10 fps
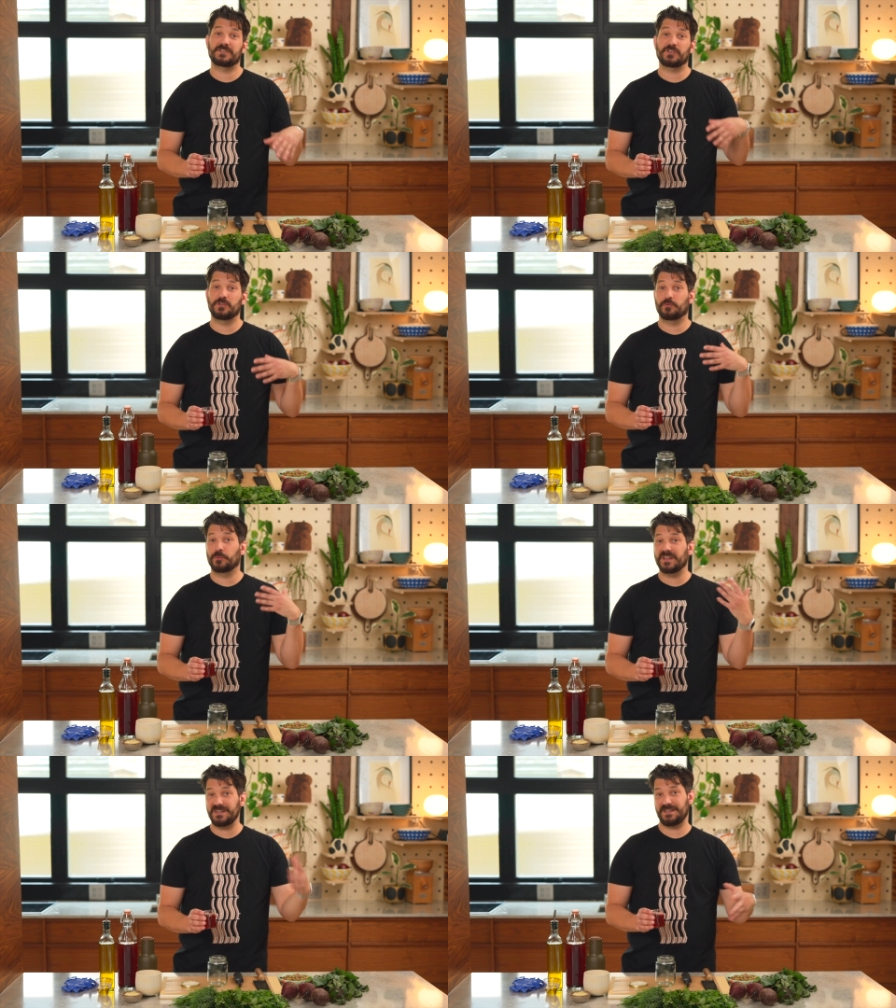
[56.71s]
so you
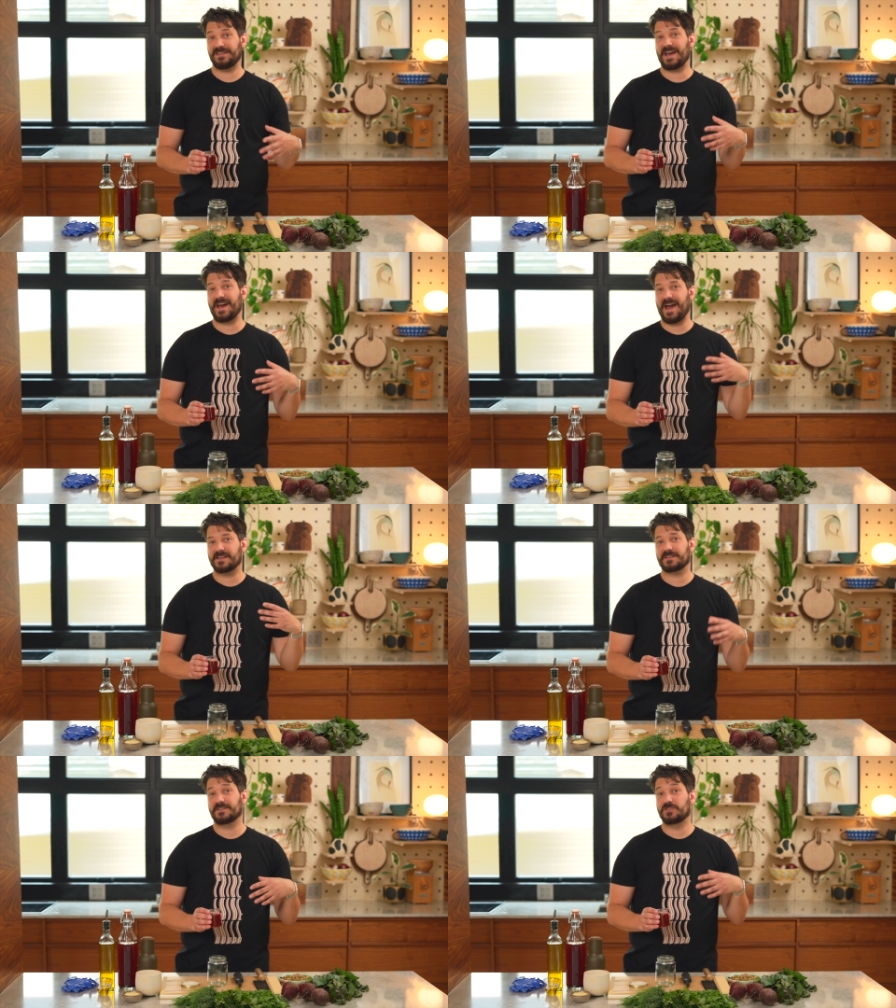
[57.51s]
really need that
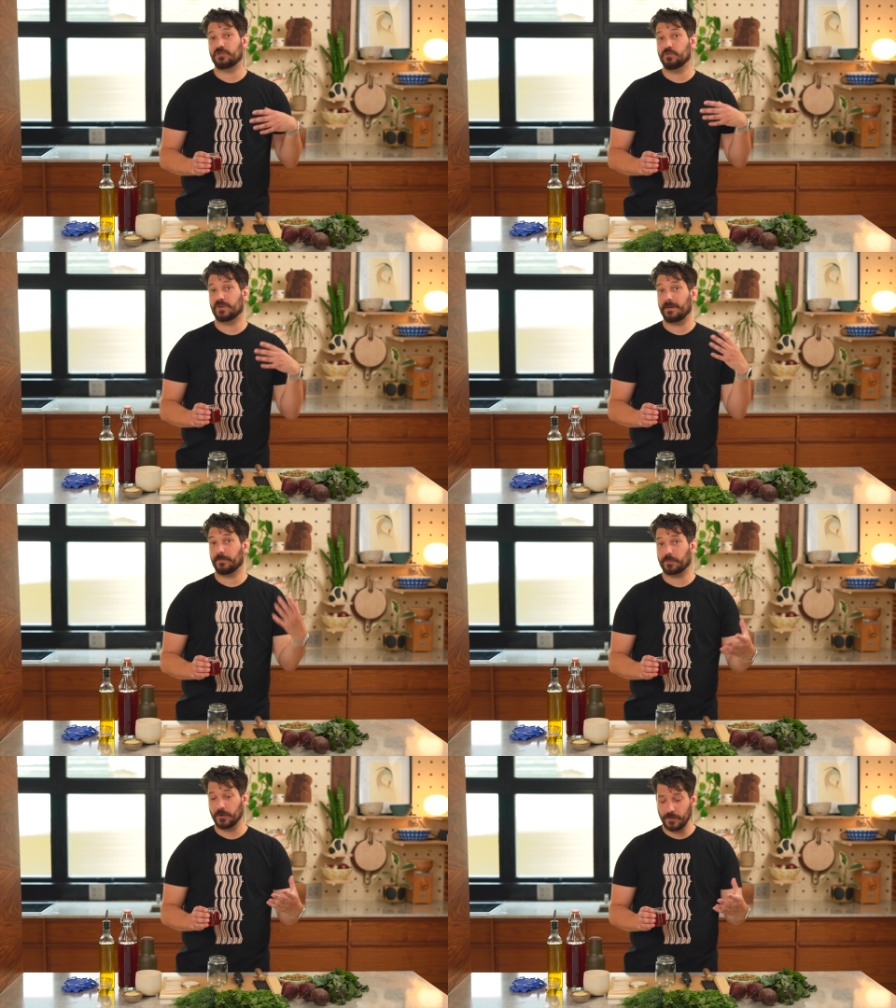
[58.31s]
acid to come
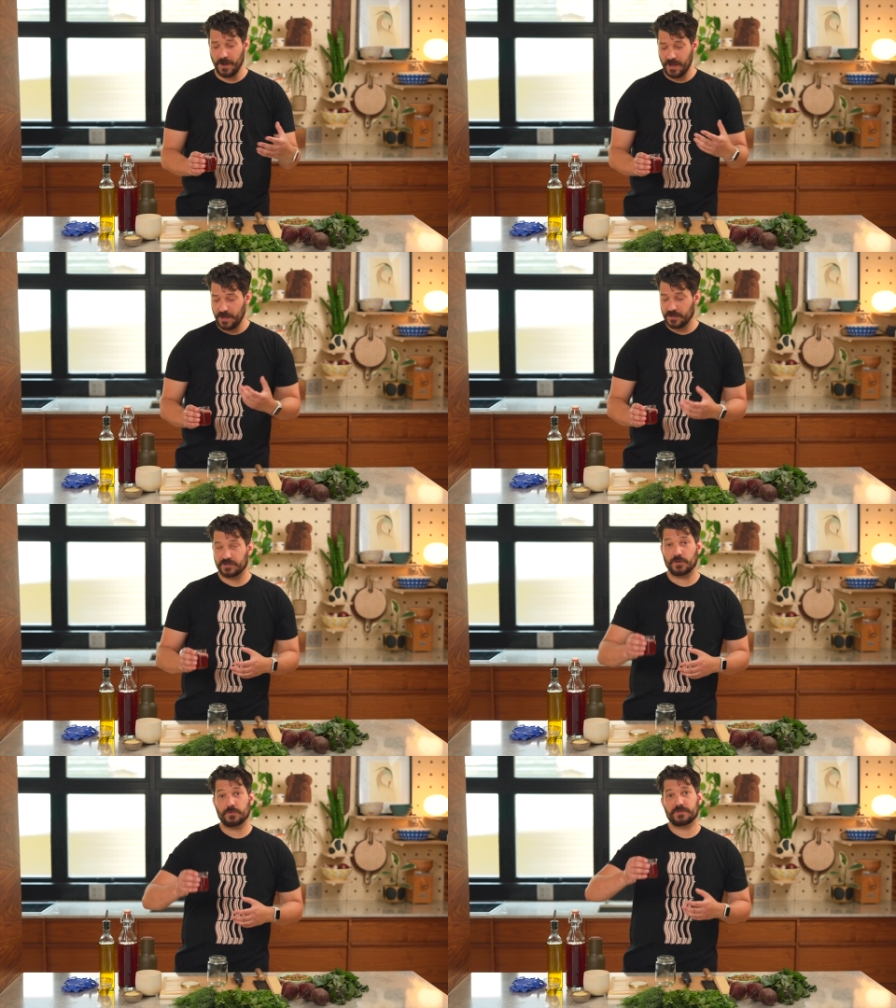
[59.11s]
through.
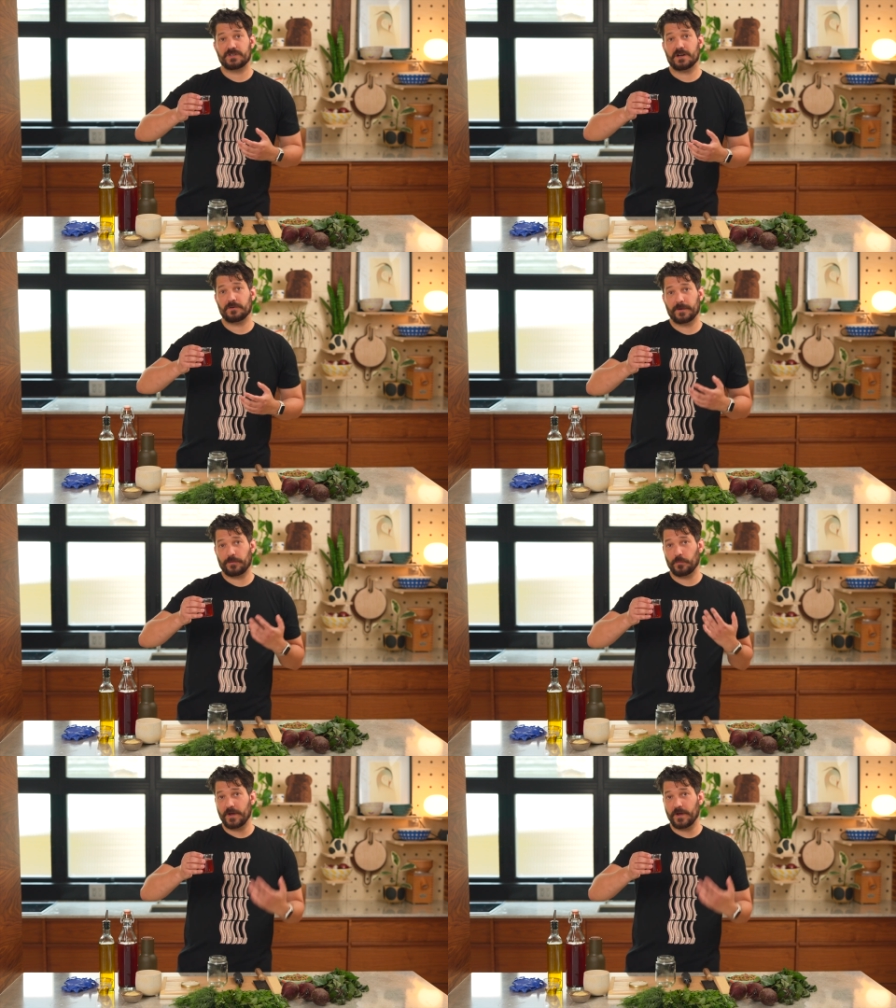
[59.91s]
So start with